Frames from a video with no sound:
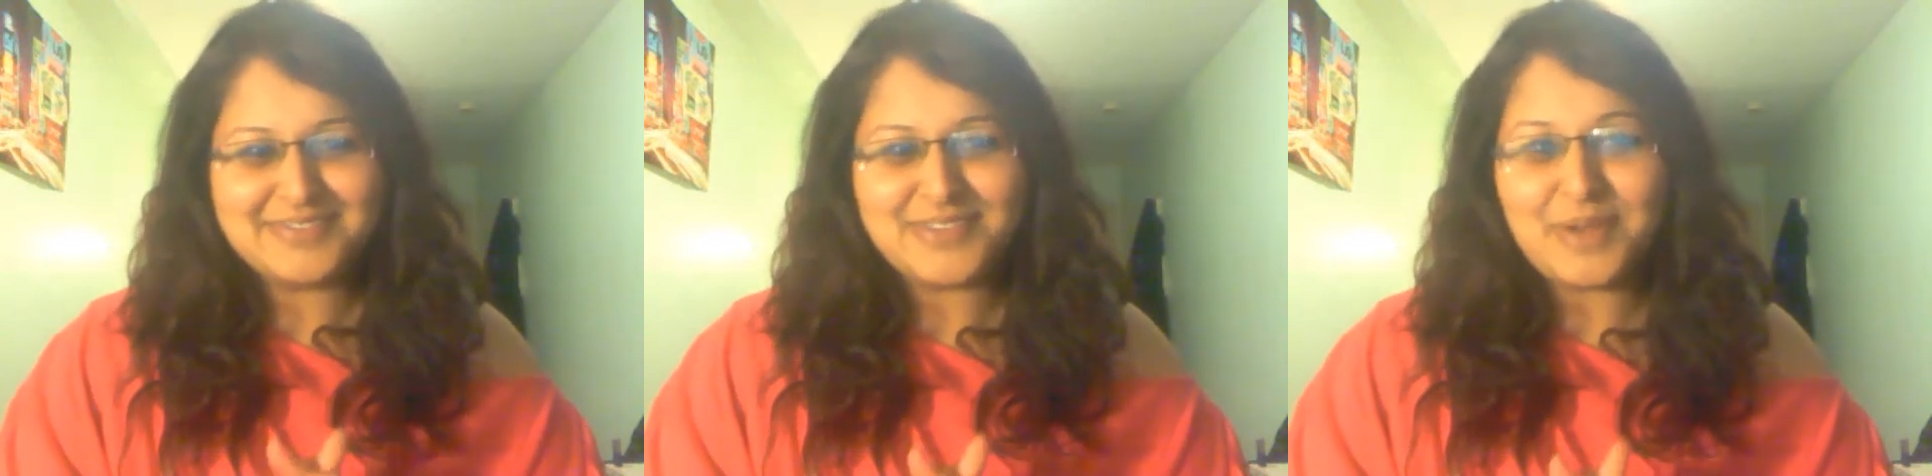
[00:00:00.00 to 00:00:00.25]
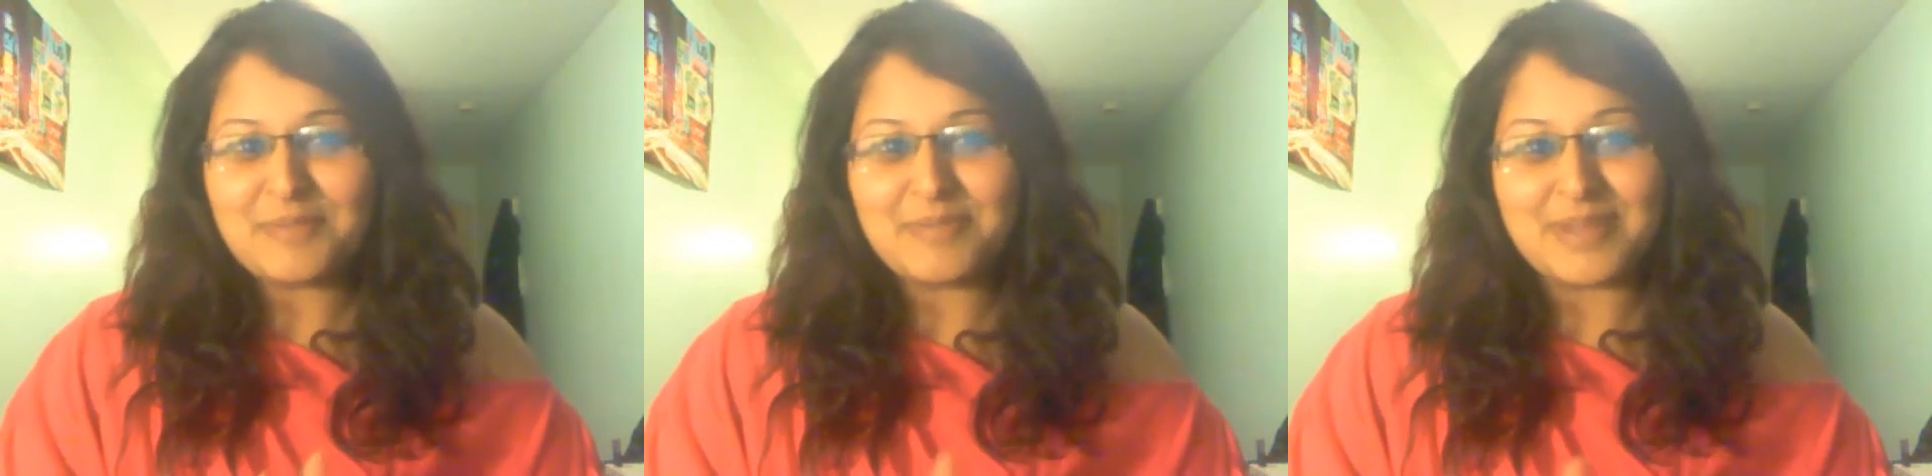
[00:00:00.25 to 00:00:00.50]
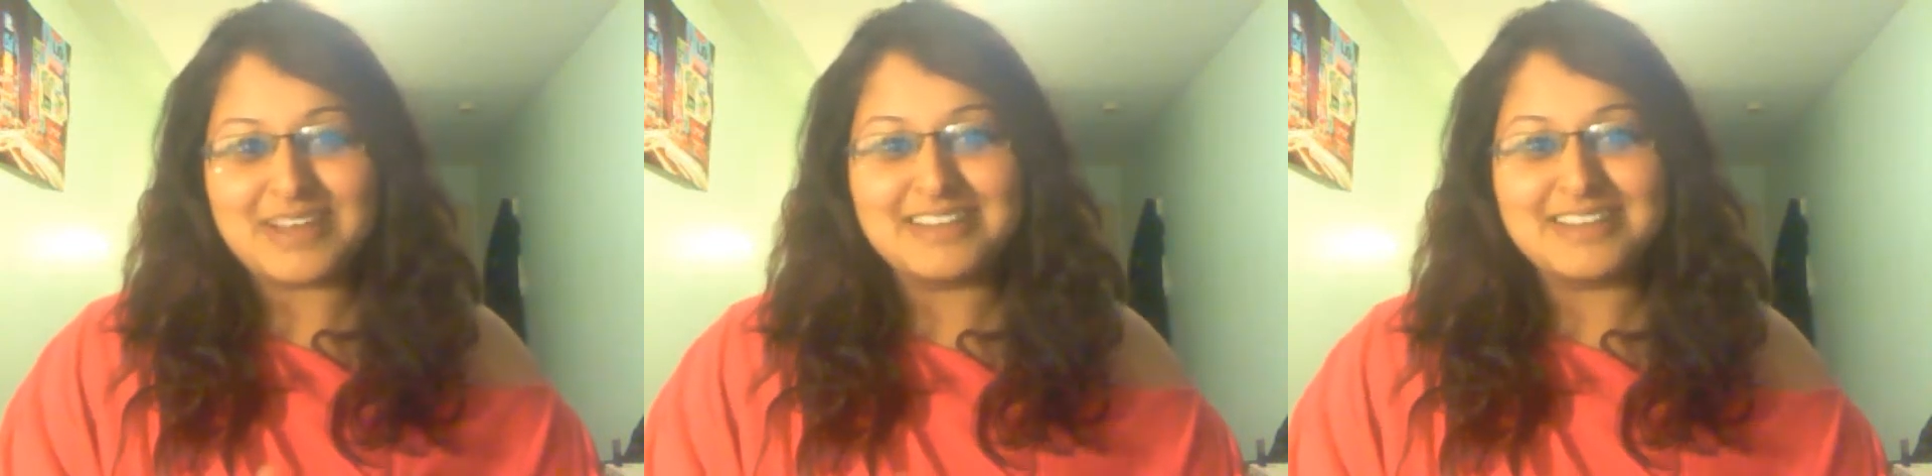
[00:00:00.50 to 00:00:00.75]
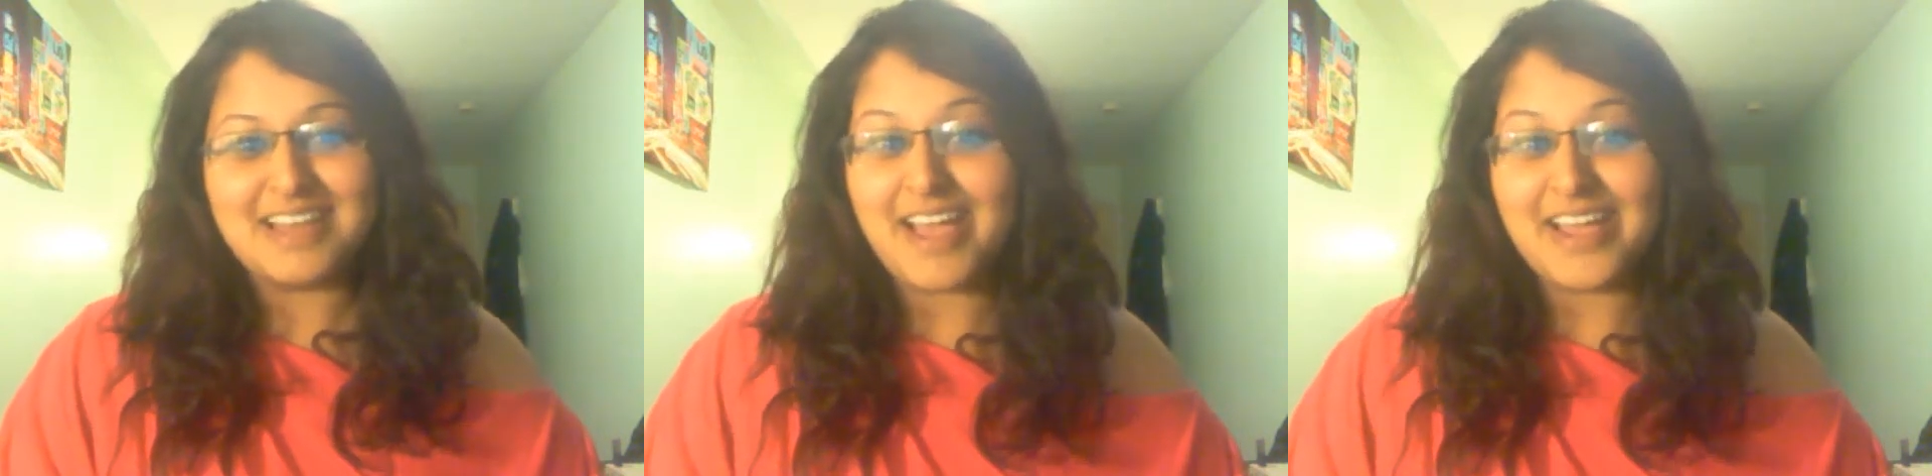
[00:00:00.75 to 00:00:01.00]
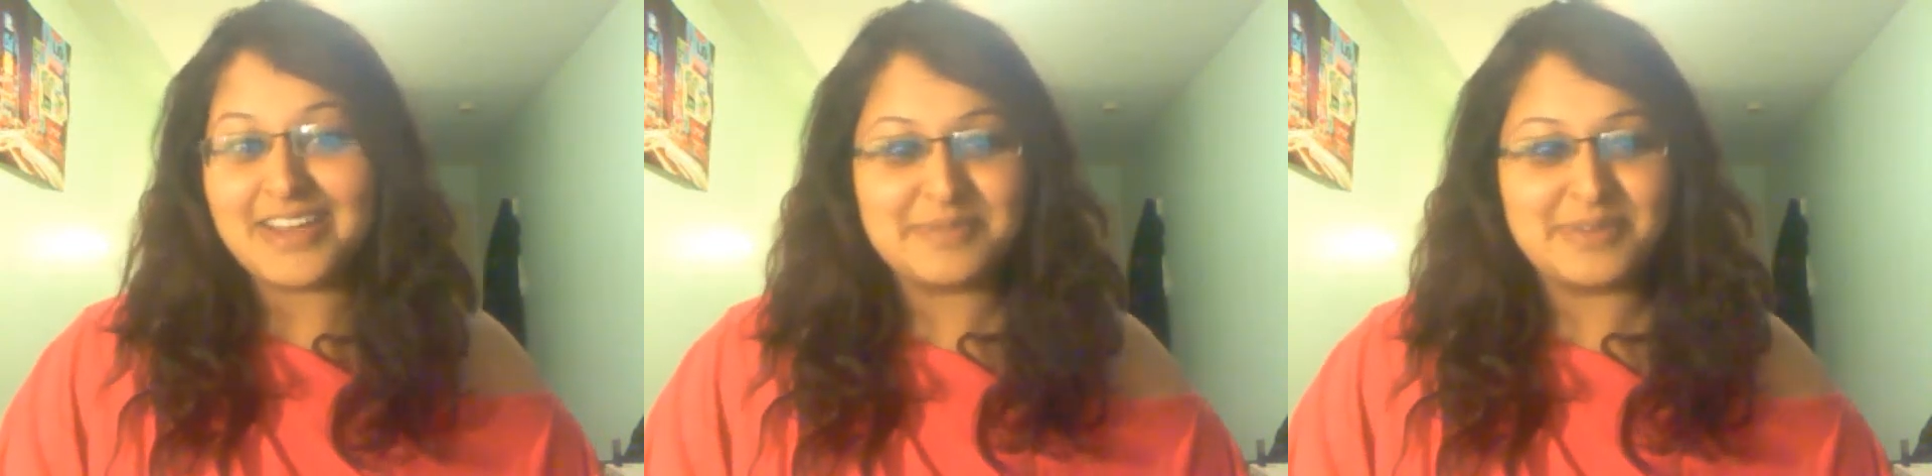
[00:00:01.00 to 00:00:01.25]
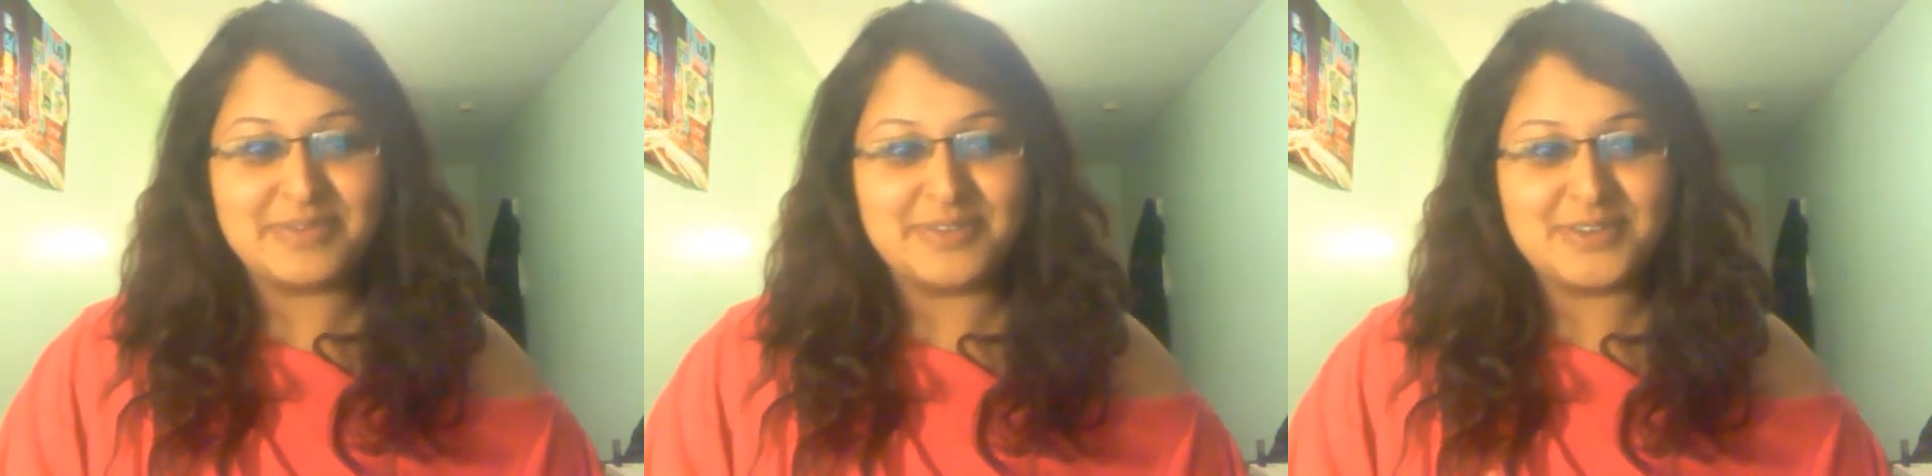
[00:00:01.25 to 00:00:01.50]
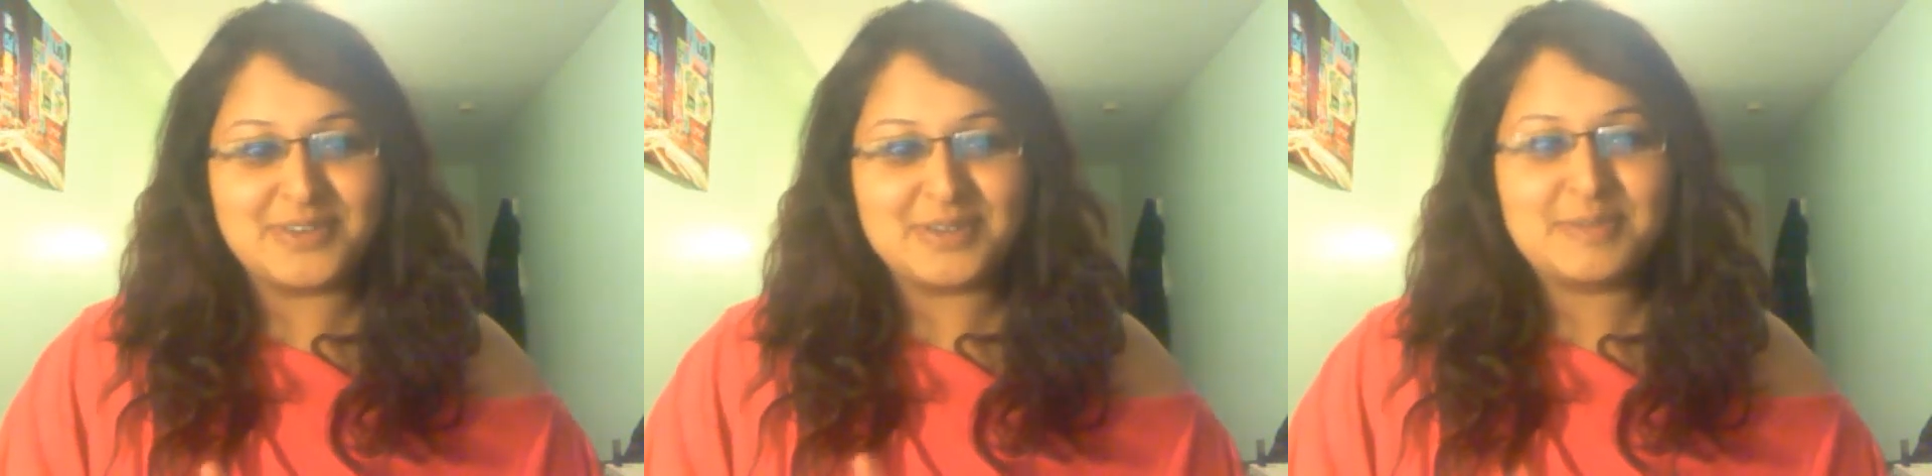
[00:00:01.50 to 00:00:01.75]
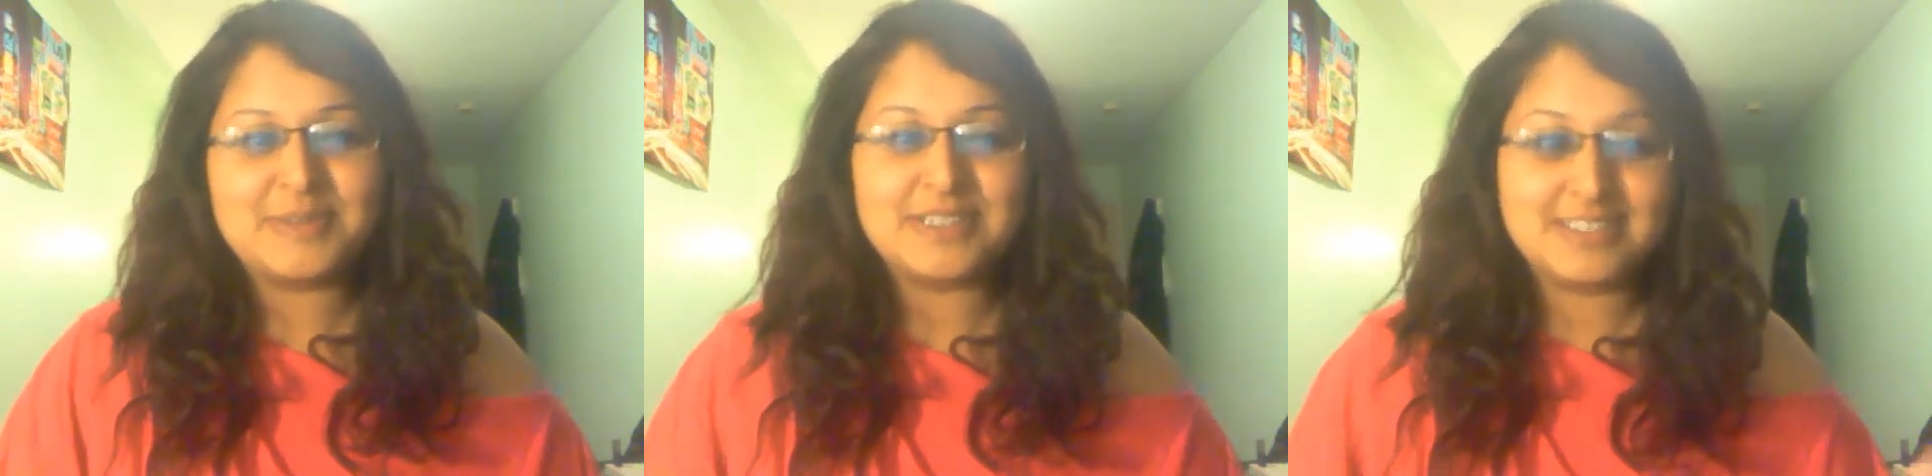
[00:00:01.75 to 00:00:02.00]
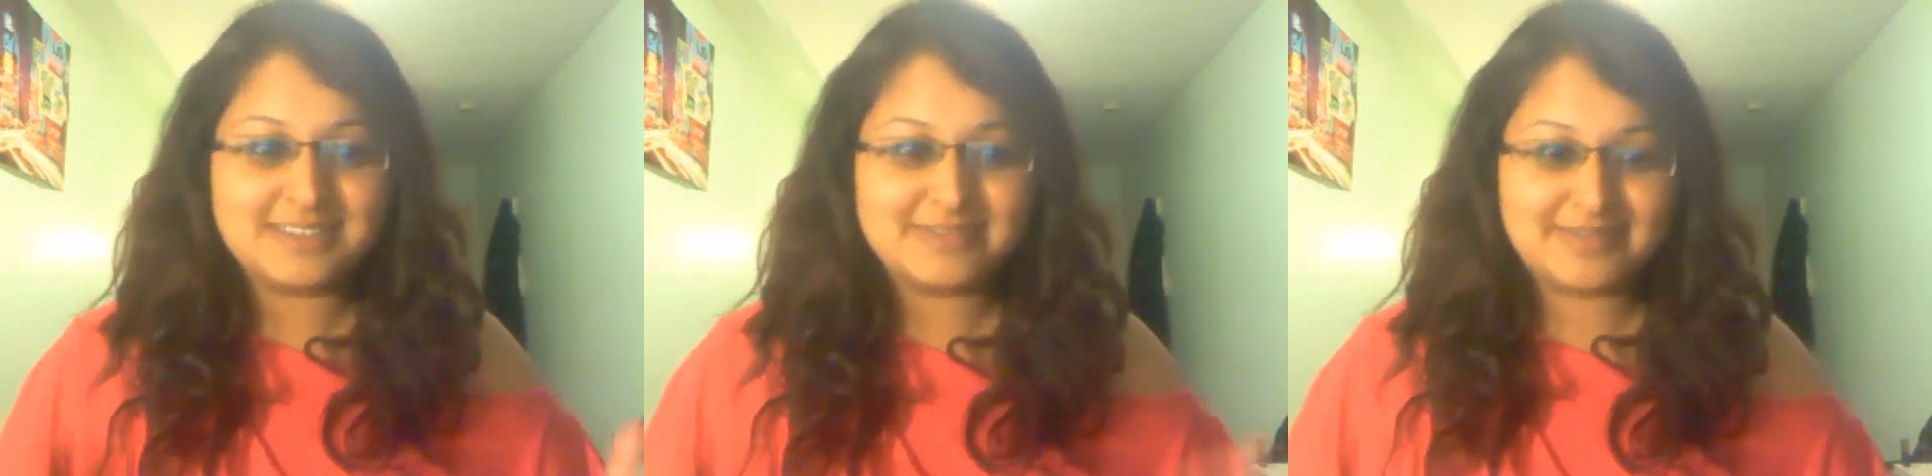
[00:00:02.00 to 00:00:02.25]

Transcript: not been heard before but